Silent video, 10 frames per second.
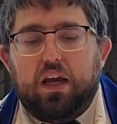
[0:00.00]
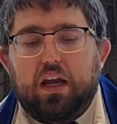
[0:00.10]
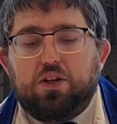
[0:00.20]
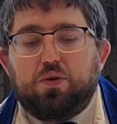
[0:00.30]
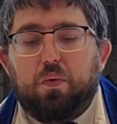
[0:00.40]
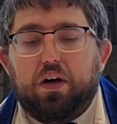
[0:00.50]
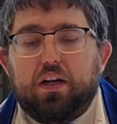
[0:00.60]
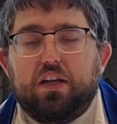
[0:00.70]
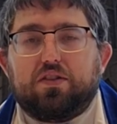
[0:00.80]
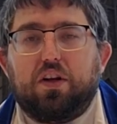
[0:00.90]
Each one
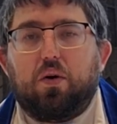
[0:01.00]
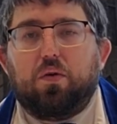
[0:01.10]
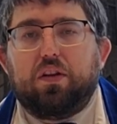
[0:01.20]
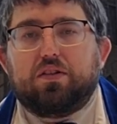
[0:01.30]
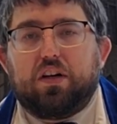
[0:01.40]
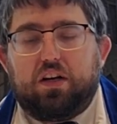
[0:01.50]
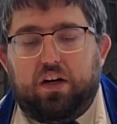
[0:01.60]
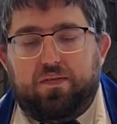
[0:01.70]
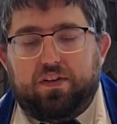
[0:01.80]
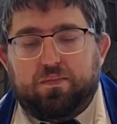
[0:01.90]
is the only son
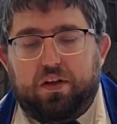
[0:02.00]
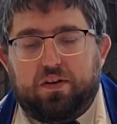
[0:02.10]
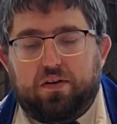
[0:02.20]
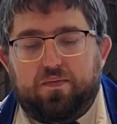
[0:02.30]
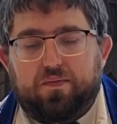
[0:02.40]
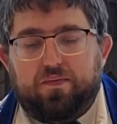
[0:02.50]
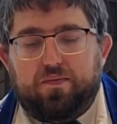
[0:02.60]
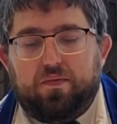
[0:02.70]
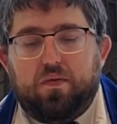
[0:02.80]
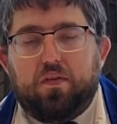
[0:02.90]
of his mother,
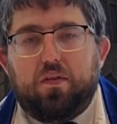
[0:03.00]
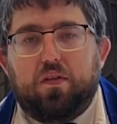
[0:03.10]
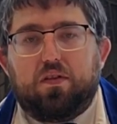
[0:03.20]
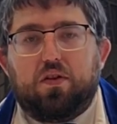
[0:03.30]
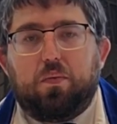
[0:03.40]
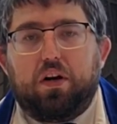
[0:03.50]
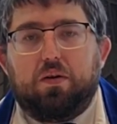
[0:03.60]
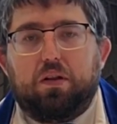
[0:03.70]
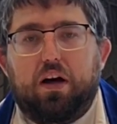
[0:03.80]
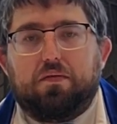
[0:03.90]
the one you
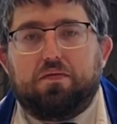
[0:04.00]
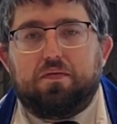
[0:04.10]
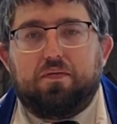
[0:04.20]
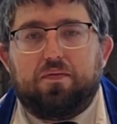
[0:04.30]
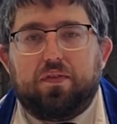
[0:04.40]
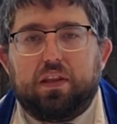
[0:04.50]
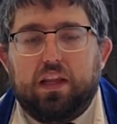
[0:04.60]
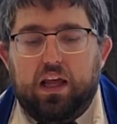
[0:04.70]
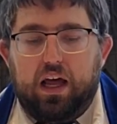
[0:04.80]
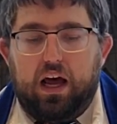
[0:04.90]
love.
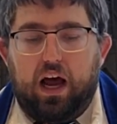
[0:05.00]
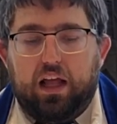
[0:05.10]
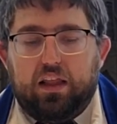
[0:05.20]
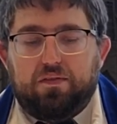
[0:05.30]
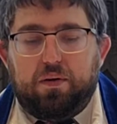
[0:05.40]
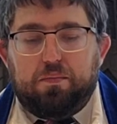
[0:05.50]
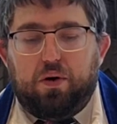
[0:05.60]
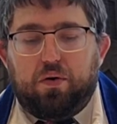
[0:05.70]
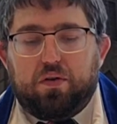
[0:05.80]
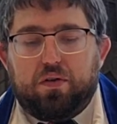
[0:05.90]
I love them
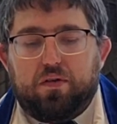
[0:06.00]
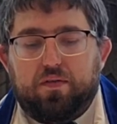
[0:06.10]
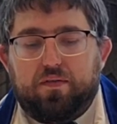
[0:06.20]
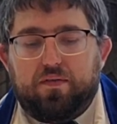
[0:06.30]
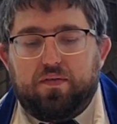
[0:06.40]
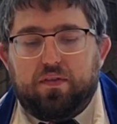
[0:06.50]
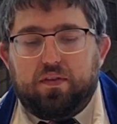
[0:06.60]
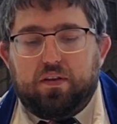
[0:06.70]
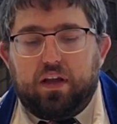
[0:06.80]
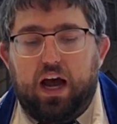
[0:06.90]
both.
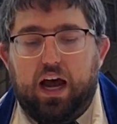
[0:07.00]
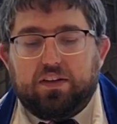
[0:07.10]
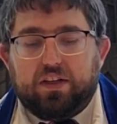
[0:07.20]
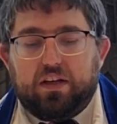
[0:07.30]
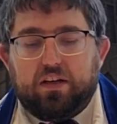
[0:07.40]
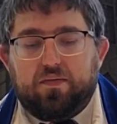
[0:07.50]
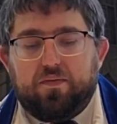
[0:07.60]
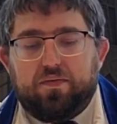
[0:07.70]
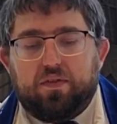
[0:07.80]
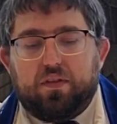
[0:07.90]
Isaac.
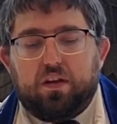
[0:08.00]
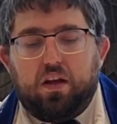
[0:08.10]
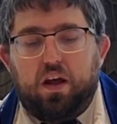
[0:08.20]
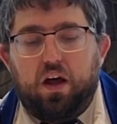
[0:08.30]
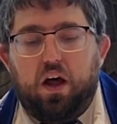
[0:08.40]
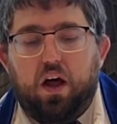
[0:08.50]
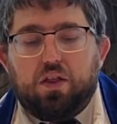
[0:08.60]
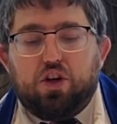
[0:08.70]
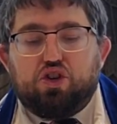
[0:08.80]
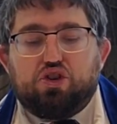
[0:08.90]

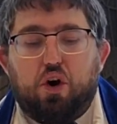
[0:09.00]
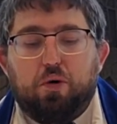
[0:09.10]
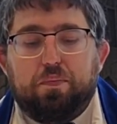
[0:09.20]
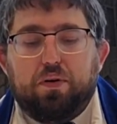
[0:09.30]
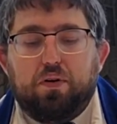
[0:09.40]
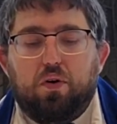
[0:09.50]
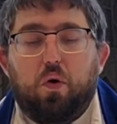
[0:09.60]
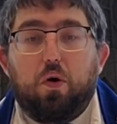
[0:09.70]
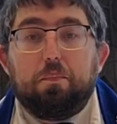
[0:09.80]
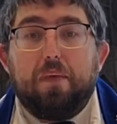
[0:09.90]
The trope
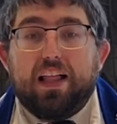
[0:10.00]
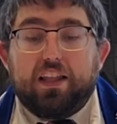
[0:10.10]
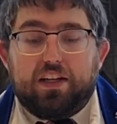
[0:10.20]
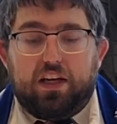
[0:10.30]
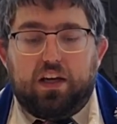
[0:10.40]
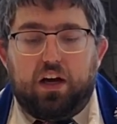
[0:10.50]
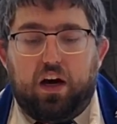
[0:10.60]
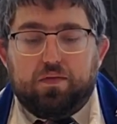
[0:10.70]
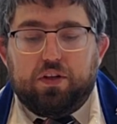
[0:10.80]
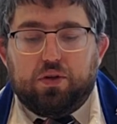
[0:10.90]
or melody
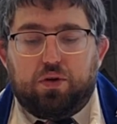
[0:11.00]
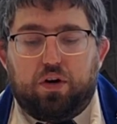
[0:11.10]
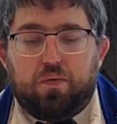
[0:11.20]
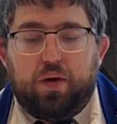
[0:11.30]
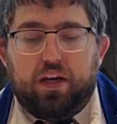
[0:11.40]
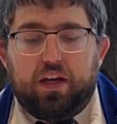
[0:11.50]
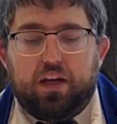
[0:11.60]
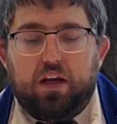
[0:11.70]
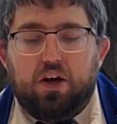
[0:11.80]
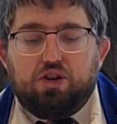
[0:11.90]
of the Torah
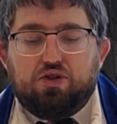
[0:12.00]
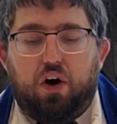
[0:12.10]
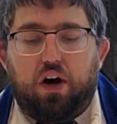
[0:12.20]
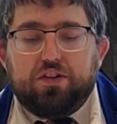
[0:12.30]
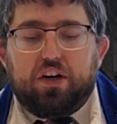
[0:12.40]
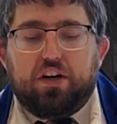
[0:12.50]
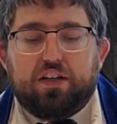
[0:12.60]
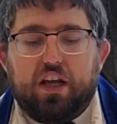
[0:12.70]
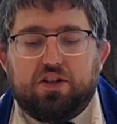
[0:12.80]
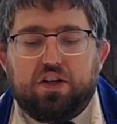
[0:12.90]
reading draws our
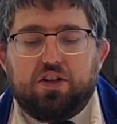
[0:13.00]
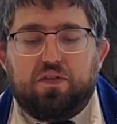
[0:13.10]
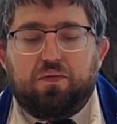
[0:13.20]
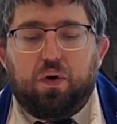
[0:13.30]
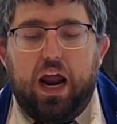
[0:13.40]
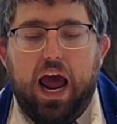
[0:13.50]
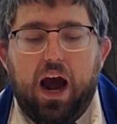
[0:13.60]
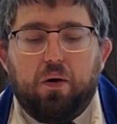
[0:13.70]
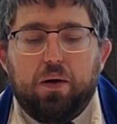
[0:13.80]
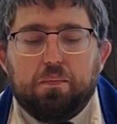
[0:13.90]
attention for
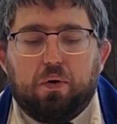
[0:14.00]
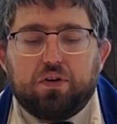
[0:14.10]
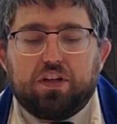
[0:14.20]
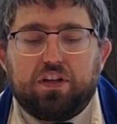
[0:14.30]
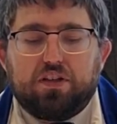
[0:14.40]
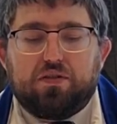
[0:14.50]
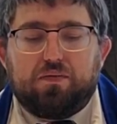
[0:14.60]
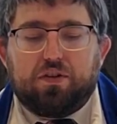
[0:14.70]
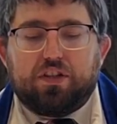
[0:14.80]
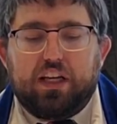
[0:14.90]
how important this
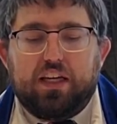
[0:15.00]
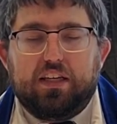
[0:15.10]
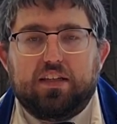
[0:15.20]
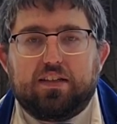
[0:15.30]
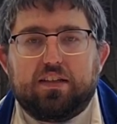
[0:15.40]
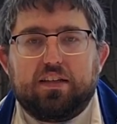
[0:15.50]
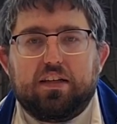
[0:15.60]
verse is,